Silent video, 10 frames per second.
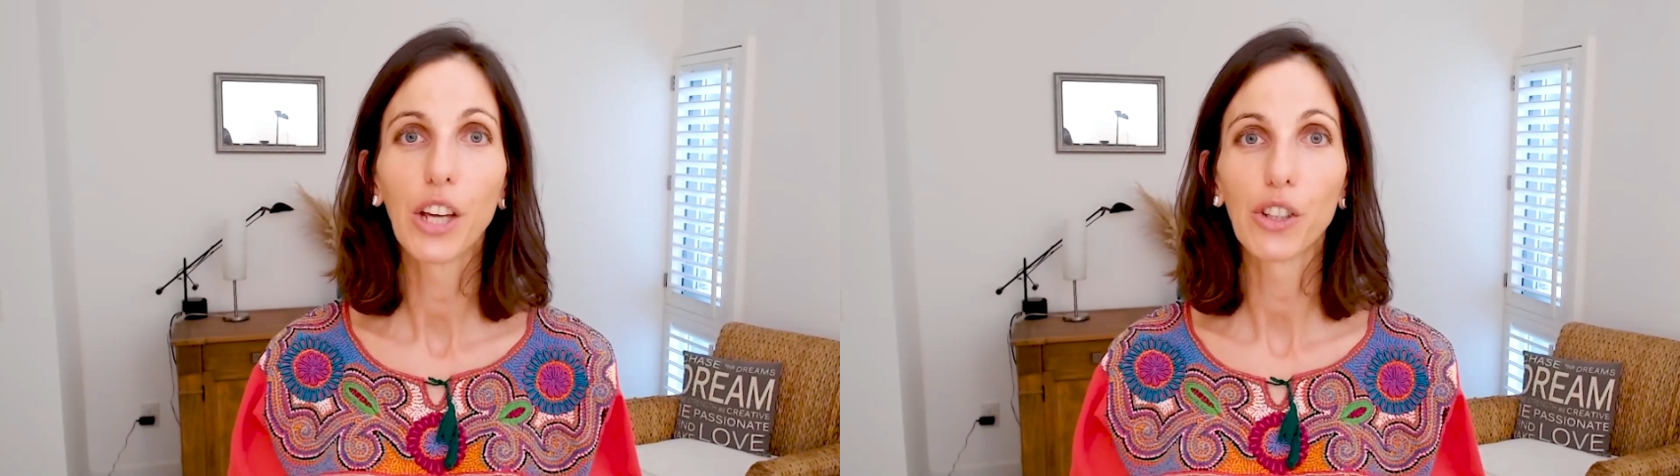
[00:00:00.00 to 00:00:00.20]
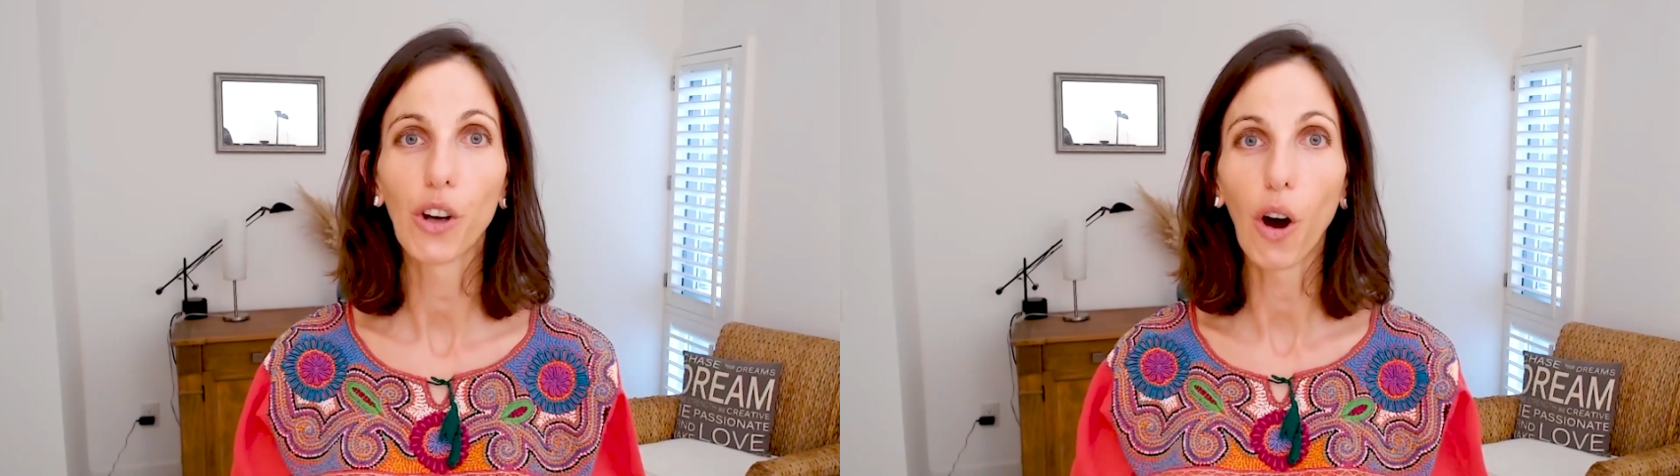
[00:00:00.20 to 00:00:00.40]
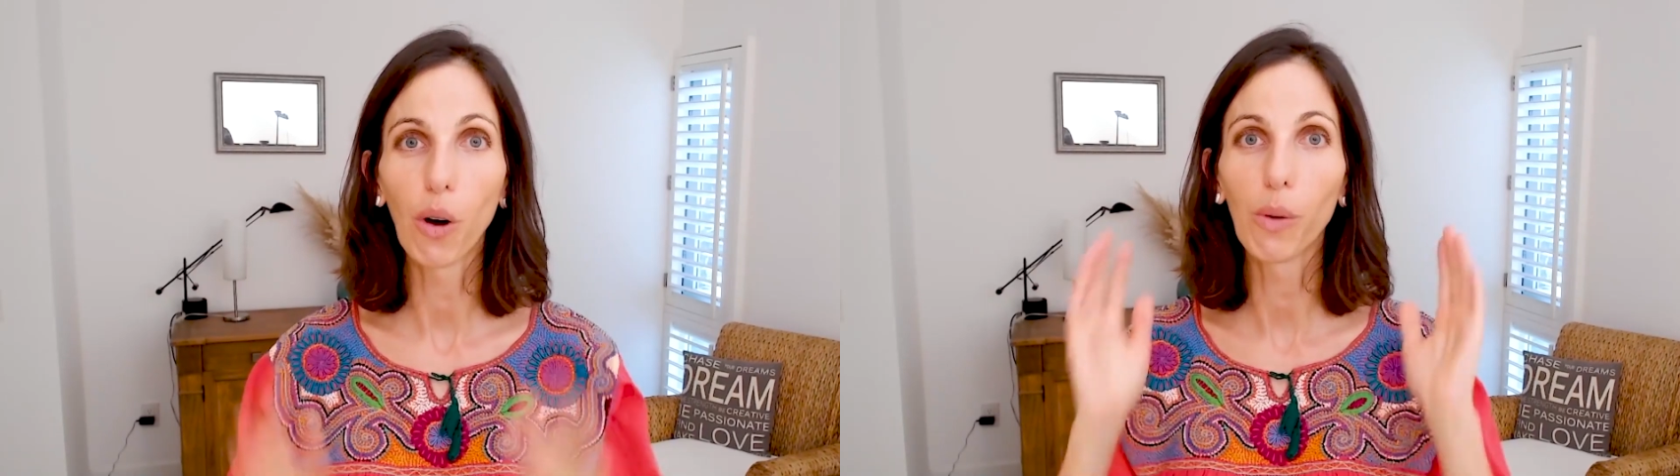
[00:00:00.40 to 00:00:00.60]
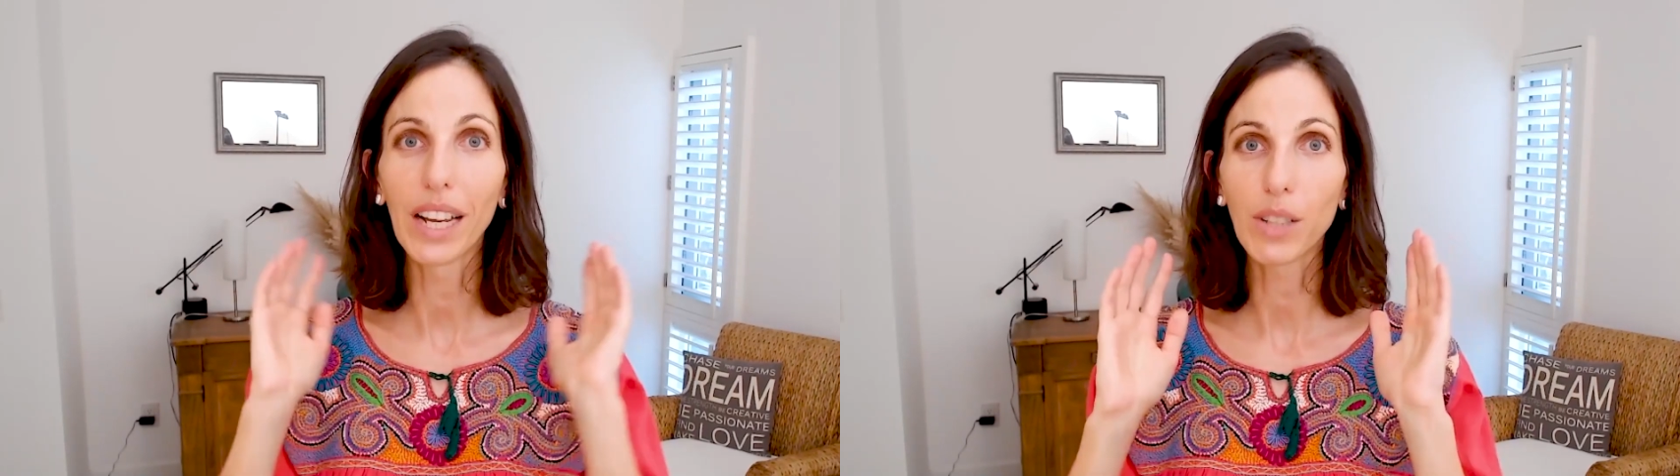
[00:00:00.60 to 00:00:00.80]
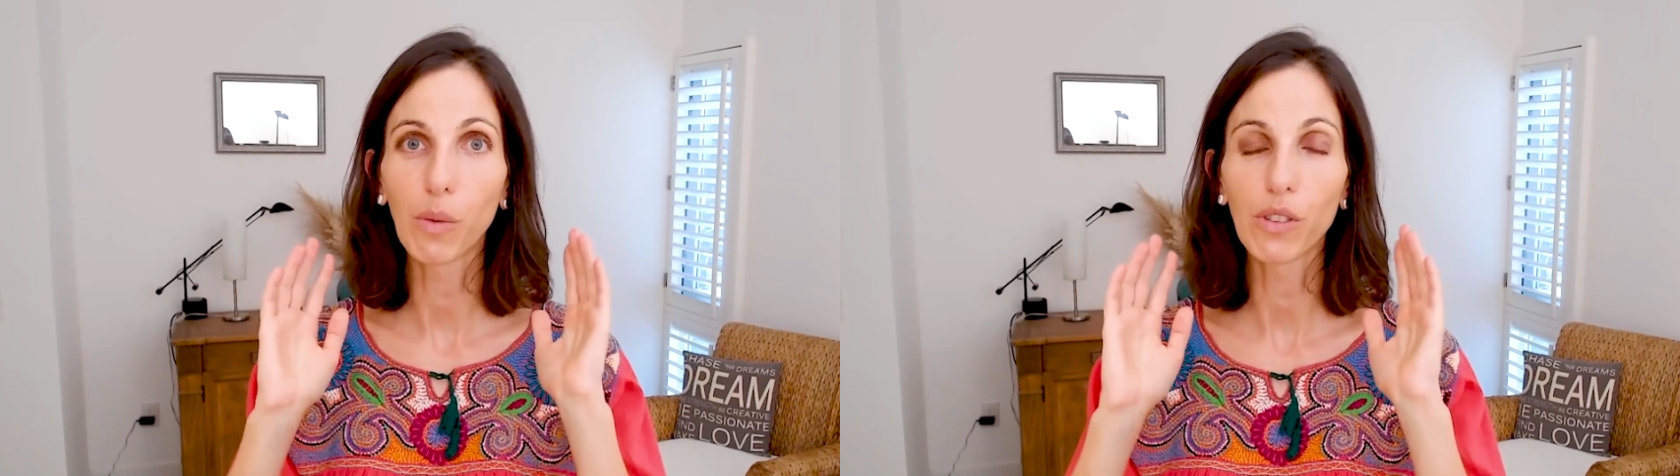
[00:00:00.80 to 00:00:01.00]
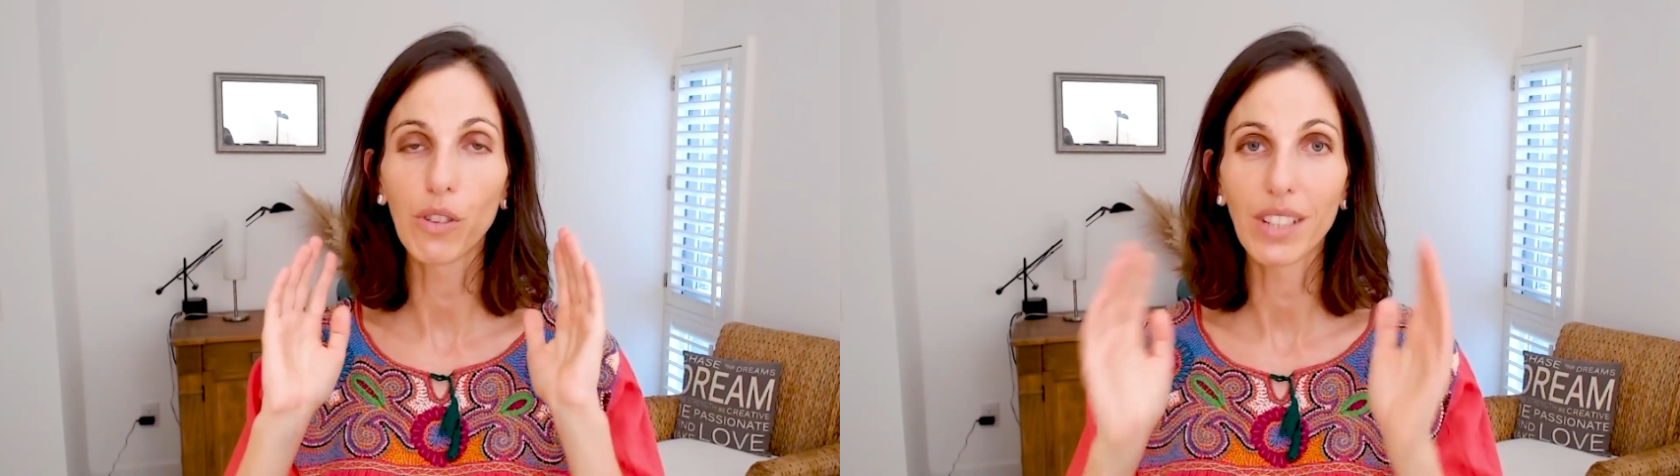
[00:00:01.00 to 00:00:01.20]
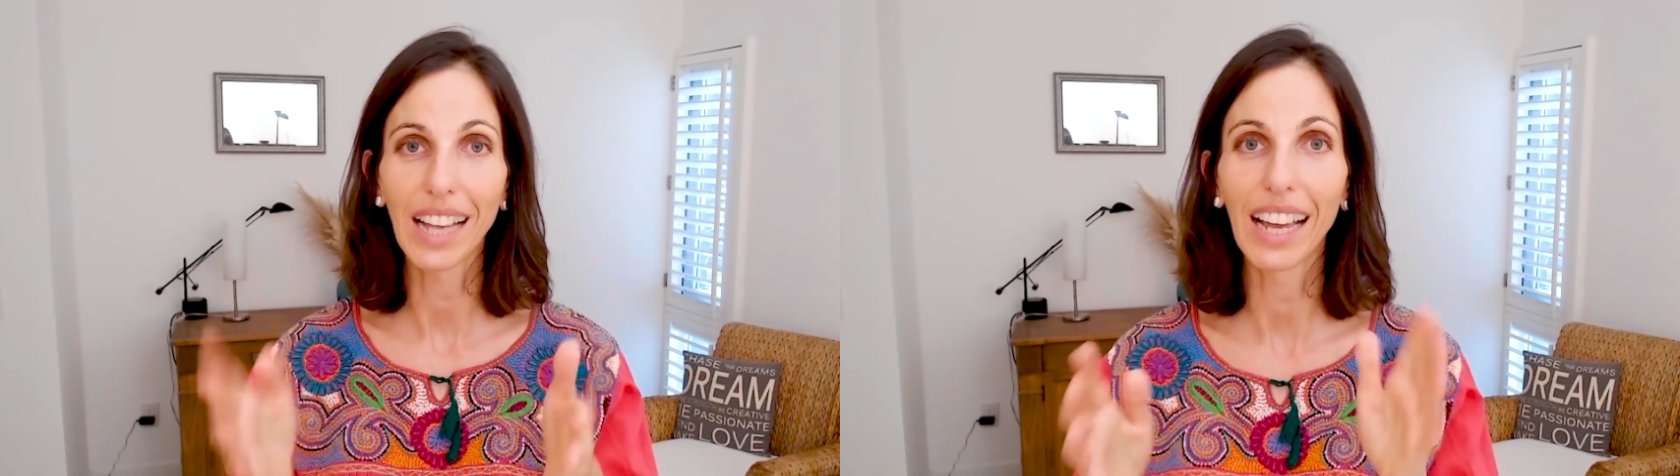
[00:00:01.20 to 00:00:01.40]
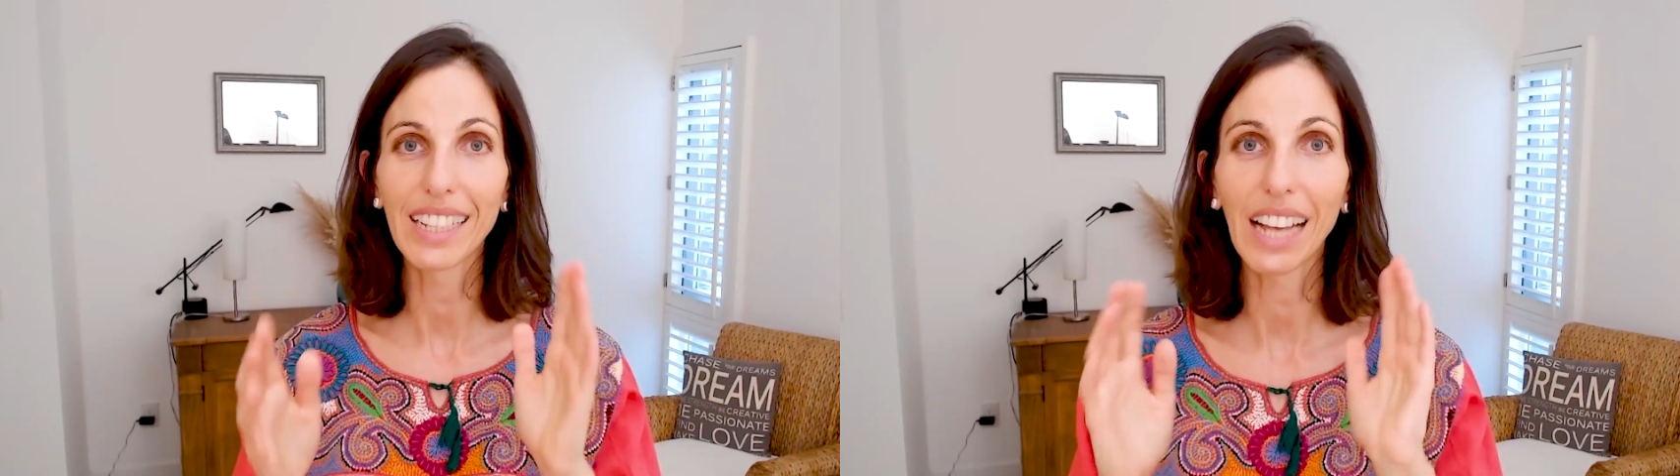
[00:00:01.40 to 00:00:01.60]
you always want to send